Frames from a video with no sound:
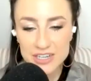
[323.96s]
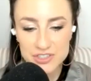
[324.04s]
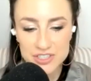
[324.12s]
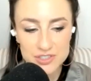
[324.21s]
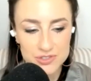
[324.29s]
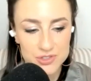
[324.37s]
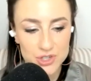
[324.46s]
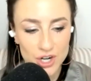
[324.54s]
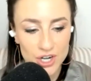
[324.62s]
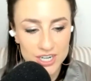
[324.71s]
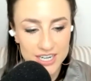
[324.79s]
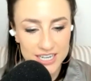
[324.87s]
actually
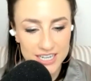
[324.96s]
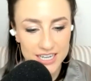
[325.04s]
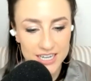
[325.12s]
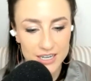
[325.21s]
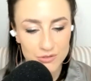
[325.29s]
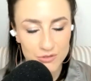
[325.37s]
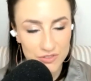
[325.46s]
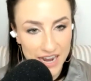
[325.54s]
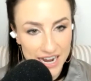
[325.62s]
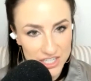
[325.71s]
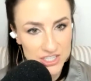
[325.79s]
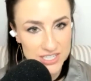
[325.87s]
started in
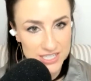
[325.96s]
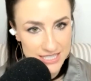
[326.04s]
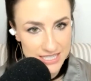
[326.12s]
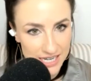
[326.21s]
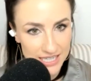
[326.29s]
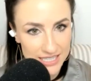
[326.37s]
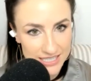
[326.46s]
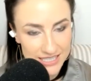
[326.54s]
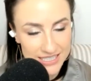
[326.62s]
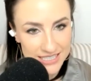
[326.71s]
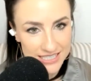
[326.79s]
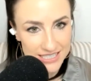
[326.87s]
fashion design.
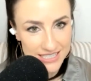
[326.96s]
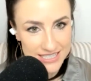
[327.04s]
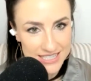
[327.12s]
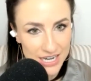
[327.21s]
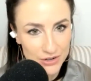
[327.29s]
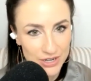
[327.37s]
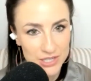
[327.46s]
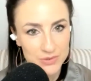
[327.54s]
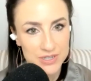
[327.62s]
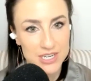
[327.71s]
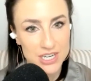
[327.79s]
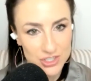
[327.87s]
Is that right? You
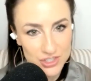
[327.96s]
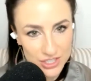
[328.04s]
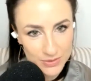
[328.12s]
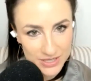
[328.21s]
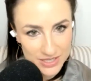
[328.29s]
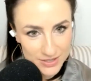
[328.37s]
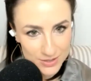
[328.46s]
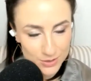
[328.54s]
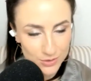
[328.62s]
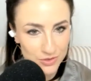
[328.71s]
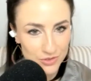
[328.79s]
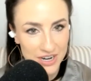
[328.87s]
initially went to
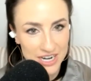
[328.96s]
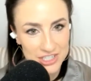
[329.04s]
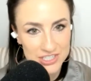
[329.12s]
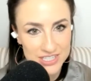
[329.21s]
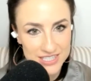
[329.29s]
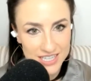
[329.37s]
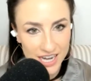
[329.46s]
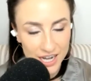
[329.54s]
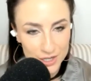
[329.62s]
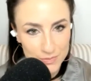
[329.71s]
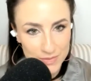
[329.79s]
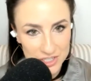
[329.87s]
school for fashion
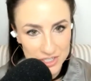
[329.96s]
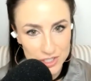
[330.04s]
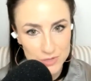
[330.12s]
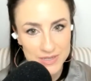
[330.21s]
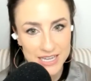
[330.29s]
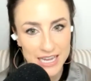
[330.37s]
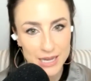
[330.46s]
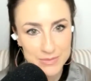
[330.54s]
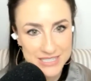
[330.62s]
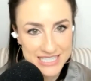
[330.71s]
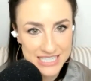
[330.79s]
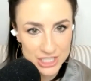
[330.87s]
design. You mentioned you became
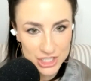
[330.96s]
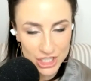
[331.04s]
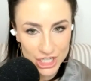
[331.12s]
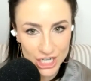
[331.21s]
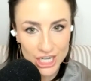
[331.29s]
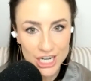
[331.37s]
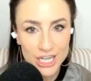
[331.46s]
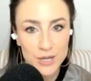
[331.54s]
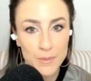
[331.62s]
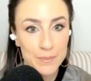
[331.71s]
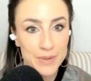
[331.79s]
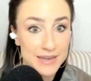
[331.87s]
a teacher,
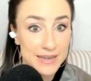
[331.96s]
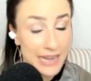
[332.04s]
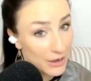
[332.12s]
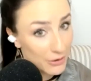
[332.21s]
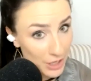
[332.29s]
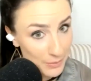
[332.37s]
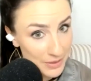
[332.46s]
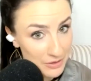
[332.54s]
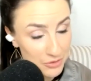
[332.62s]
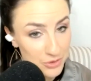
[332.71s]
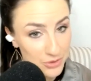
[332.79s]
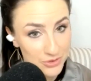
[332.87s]
but now
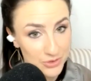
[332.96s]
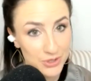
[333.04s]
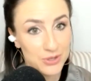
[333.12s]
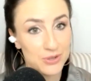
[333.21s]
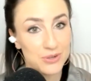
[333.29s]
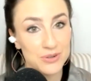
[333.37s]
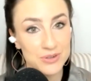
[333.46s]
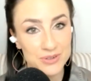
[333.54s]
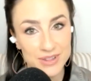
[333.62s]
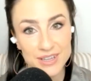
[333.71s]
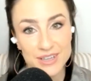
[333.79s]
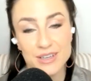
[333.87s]
coming full circle,
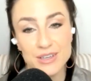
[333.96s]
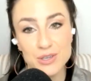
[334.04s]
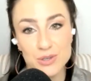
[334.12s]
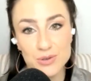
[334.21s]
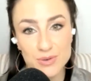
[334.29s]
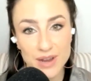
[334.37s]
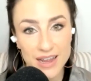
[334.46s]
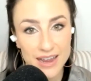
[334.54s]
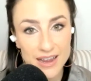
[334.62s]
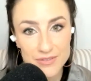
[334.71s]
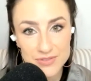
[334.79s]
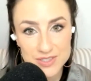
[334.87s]
you
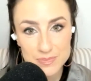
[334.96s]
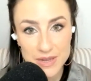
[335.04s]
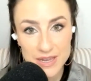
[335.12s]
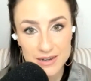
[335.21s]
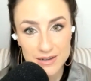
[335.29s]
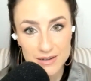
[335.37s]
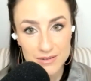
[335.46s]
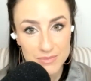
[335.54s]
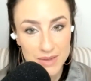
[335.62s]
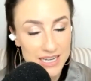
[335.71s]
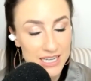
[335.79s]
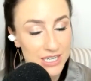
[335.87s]
have spent
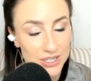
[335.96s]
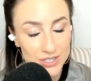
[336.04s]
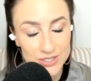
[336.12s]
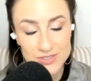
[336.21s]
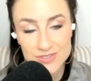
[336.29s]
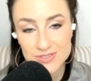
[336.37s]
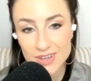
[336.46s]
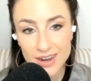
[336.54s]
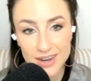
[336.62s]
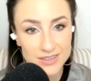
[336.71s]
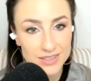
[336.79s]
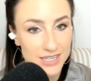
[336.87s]
many years
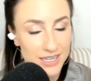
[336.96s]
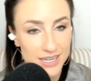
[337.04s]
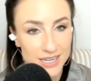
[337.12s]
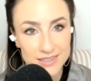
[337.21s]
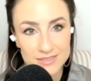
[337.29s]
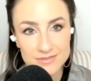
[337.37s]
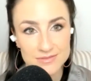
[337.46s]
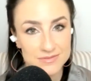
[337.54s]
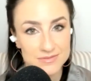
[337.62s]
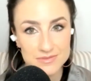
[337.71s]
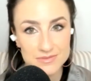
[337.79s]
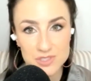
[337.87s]
highlighting
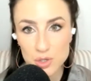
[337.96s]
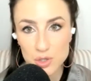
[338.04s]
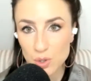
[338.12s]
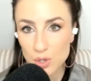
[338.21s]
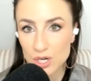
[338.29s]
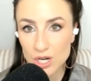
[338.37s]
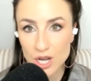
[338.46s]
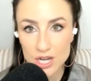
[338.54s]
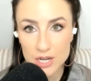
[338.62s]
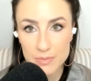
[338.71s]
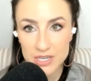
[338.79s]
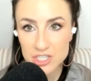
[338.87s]
decor
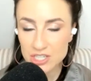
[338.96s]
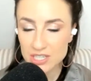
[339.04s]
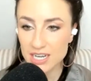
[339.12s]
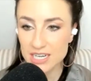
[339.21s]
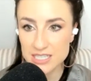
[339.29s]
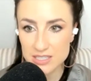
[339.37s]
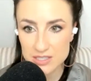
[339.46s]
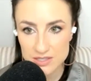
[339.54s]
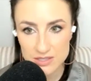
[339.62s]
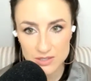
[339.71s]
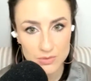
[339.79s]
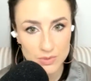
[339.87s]
on a budget ideas
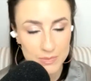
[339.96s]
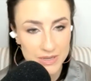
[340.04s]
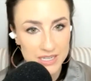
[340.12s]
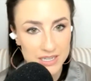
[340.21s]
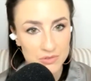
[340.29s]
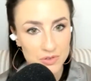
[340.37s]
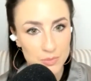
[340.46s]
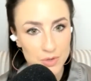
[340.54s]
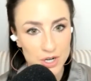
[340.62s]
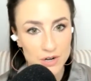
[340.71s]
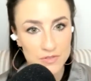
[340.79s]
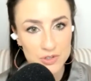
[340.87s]
so women can feel
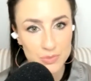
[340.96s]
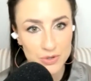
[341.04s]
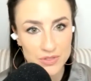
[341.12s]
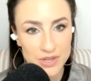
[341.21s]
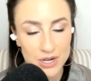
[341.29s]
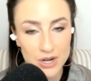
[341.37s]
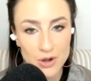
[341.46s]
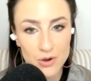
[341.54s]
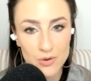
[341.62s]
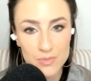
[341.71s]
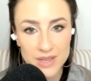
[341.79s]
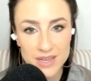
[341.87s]
more comfortable in their
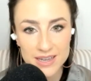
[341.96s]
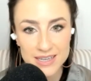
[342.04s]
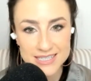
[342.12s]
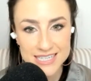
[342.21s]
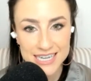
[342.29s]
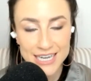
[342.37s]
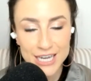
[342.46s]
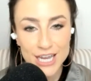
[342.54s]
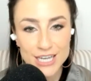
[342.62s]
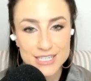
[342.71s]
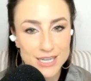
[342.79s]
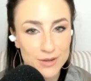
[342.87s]
home. And
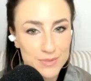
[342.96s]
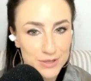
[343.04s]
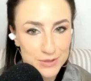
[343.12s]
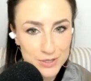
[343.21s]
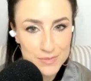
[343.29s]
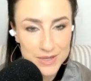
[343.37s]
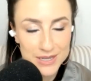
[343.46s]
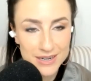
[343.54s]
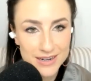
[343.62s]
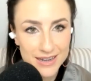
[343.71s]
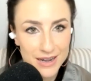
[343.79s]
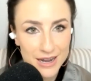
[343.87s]
tell me a little bit
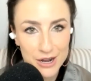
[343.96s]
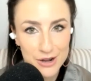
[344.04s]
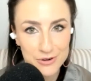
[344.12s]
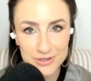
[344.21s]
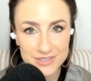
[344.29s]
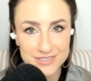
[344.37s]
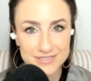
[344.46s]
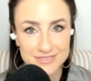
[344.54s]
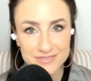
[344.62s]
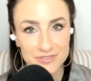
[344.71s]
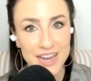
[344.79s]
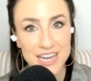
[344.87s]
how
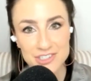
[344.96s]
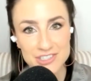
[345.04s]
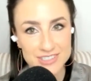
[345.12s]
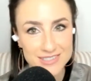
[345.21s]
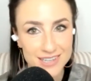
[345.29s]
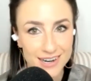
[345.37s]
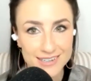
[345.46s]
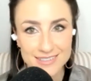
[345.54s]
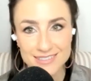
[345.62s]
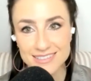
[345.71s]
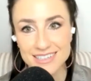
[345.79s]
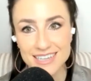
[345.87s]
fashion
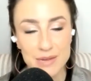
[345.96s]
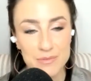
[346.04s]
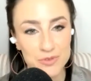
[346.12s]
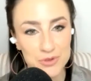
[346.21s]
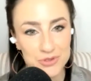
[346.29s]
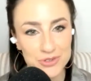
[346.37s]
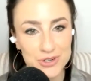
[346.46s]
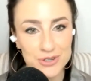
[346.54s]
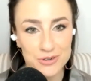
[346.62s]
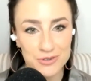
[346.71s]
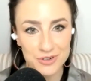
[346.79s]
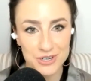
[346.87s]
design came full
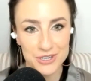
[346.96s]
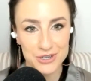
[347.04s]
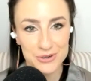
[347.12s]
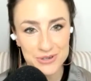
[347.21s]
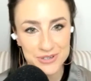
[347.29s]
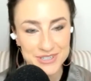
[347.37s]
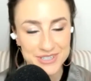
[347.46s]
circle for you.